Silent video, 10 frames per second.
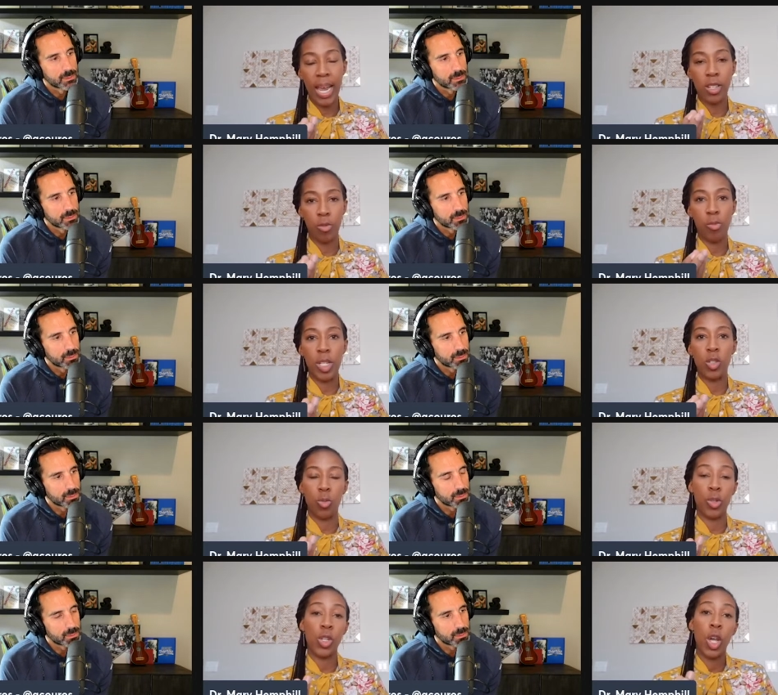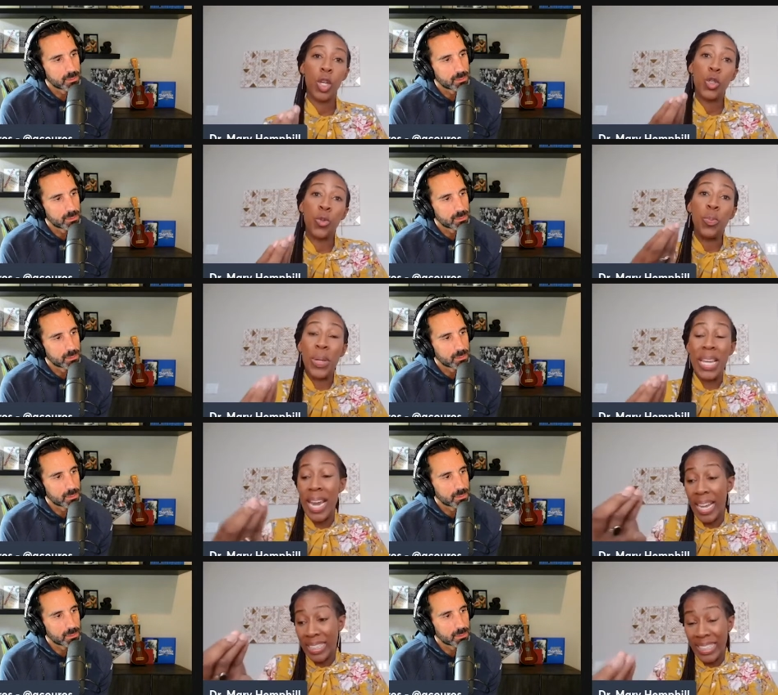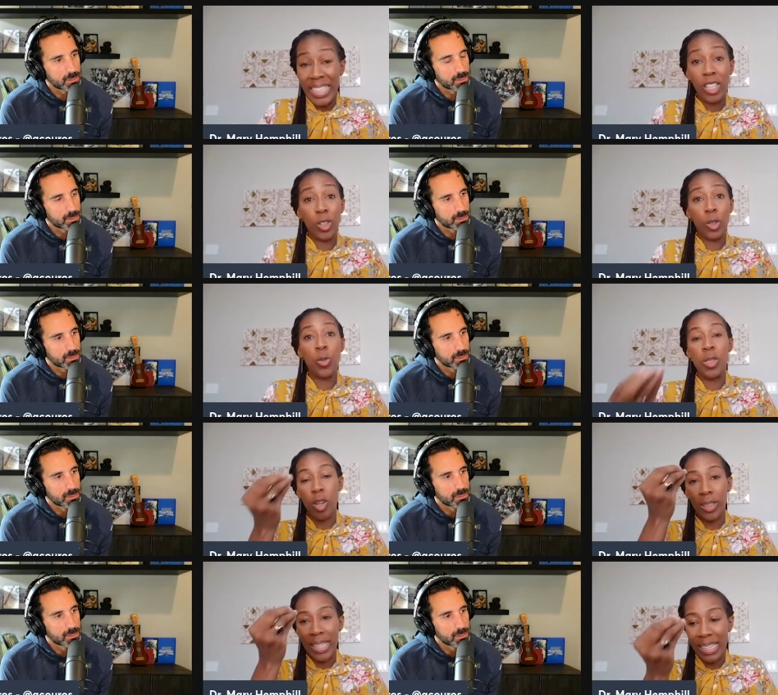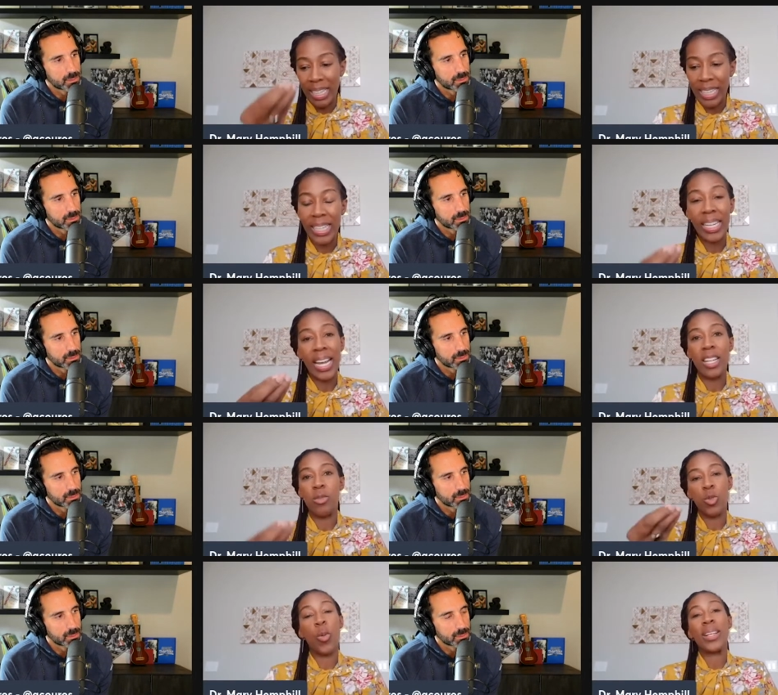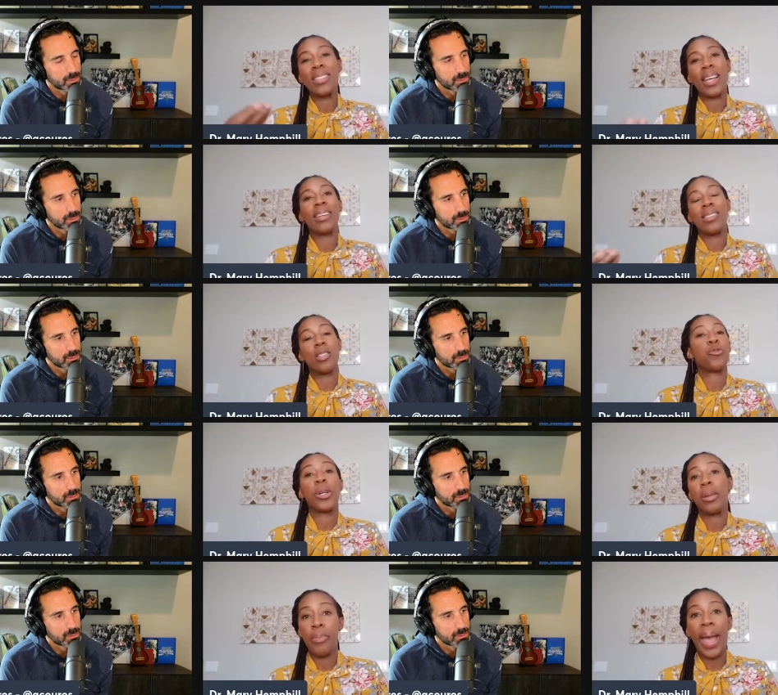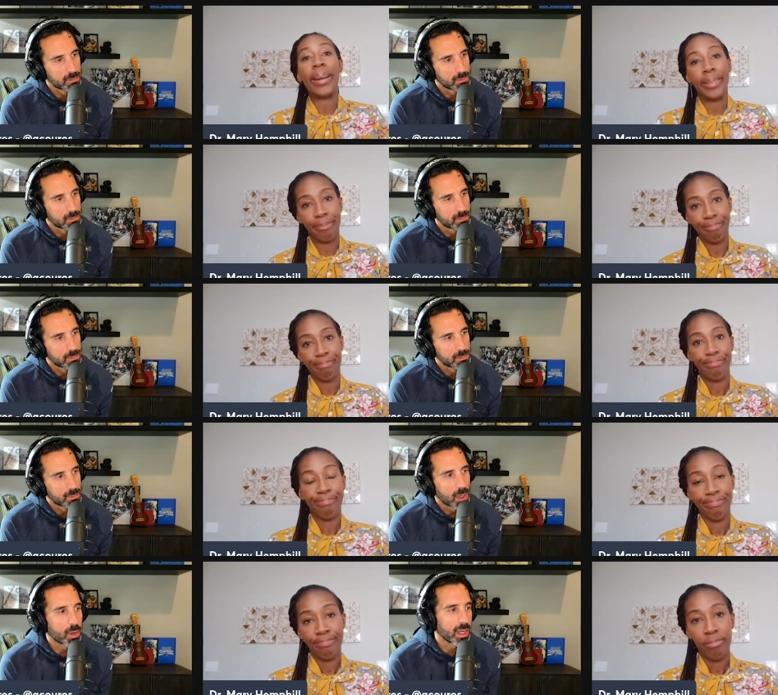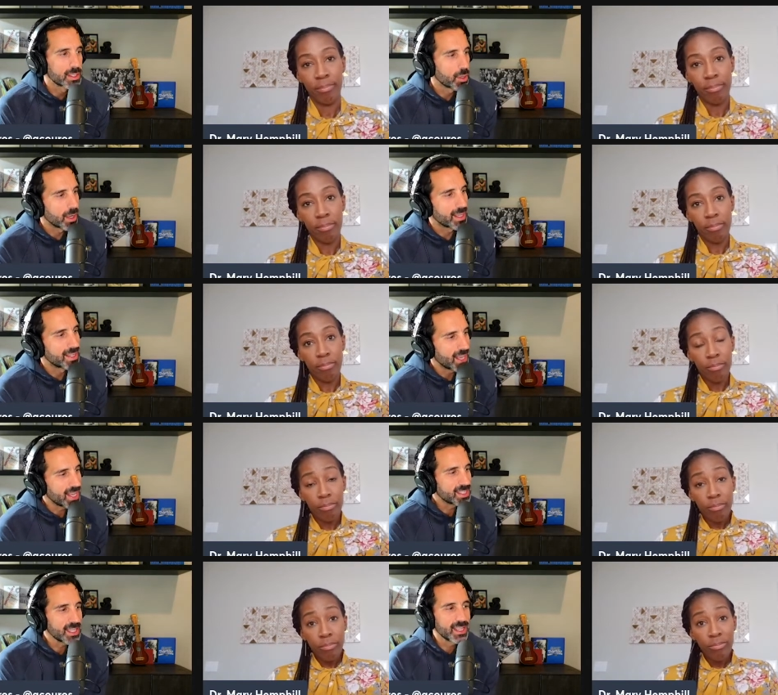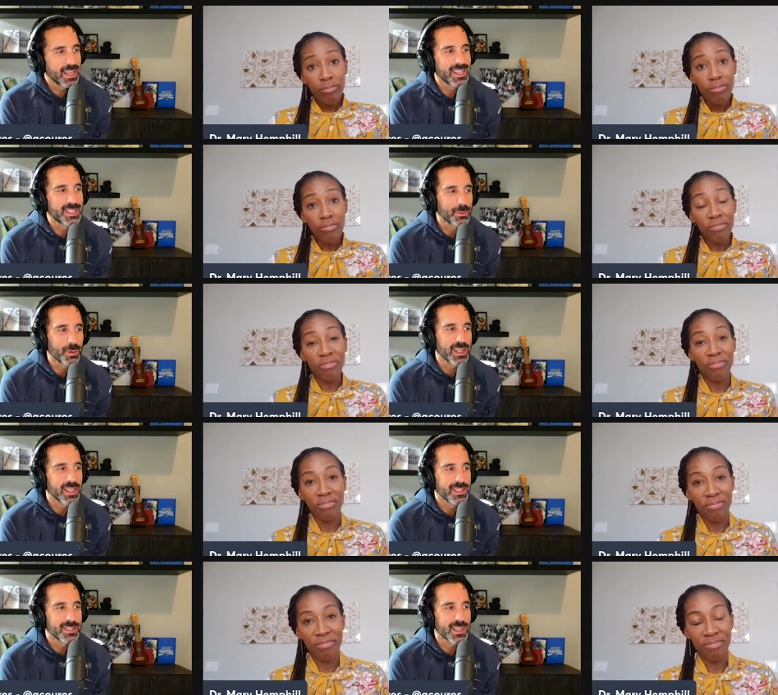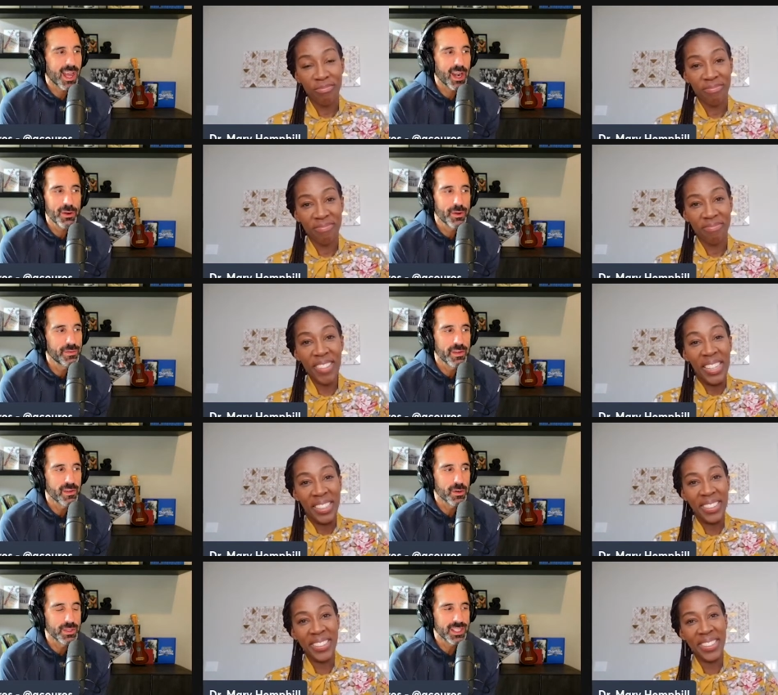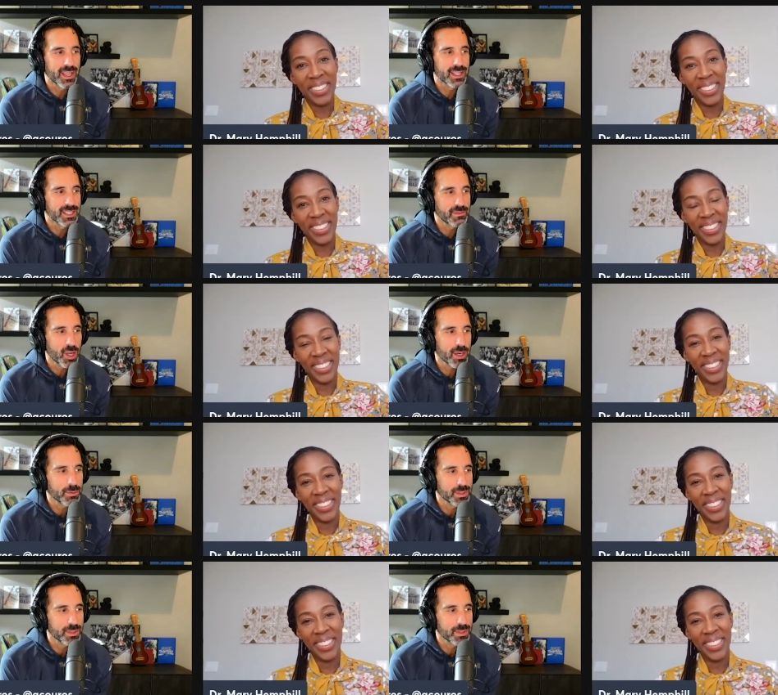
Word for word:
Speaker 1: as a resource to be a leader who is on the cutting edge of 22nd century impact.
Speaker 2: Okay, so it actually it's really just I don't know if you ever heard me say this. I've talked about